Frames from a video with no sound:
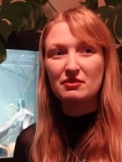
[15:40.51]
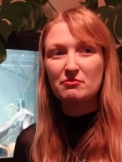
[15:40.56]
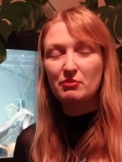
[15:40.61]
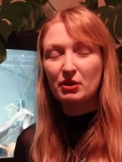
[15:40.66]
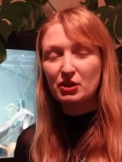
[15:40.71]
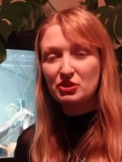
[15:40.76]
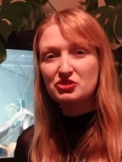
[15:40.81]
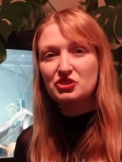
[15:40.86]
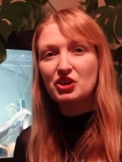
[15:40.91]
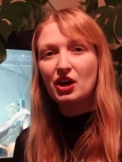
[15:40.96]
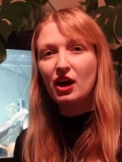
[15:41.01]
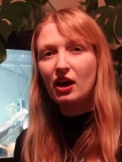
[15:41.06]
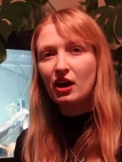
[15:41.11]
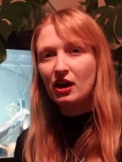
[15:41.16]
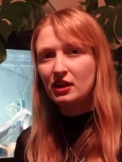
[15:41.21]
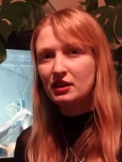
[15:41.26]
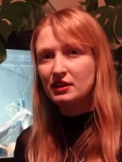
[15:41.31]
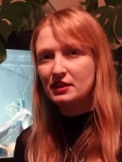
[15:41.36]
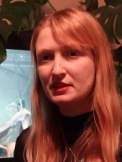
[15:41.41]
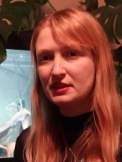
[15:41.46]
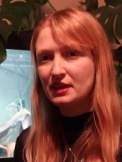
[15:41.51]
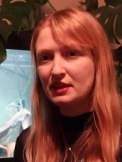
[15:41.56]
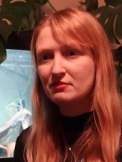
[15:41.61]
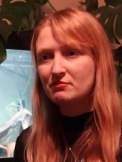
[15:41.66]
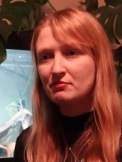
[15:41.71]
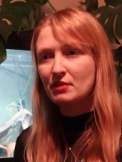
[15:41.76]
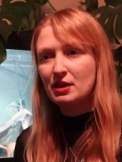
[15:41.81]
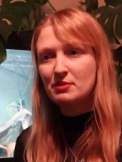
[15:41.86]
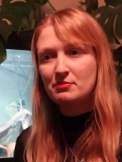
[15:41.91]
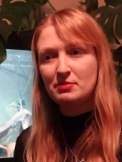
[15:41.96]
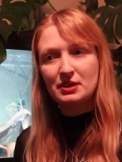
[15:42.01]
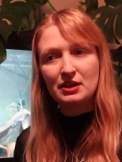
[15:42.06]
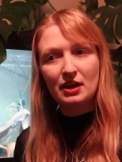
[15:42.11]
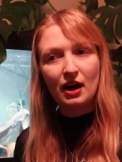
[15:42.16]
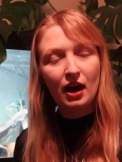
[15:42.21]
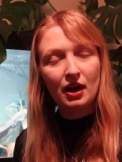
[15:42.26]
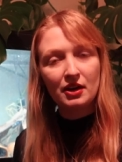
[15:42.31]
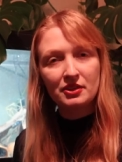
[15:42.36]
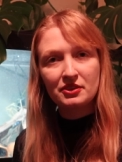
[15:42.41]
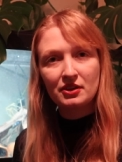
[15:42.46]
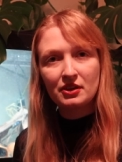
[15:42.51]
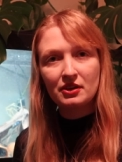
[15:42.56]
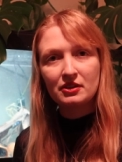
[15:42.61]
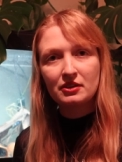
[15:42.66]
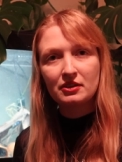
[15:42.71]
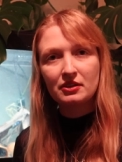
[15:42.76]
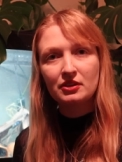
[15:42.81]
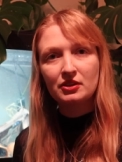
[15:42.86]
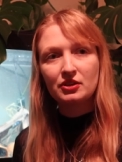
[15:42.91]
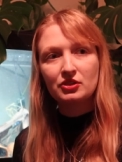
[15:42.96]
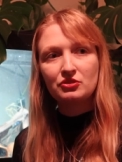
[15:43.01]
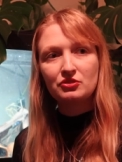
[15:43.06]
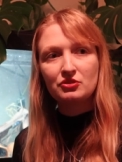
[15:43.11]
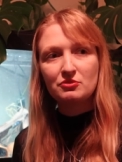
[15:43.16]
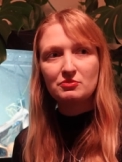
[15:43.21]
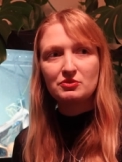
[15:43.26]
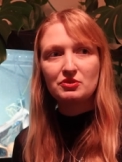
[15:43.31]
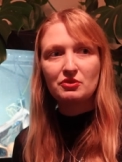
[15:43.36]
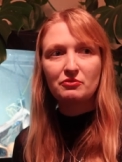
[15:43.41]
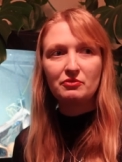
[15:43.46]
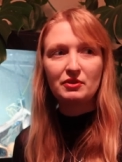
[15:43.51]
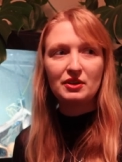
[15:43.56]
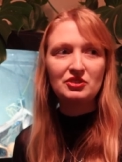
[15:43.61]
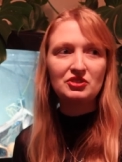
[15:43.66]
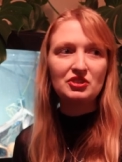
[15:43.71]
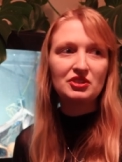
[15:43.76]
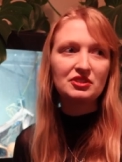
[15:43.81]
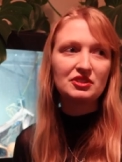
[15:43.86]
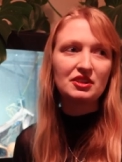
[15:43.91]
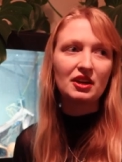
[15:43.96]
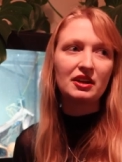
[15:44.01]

much earlier than maybe other groups of fishes.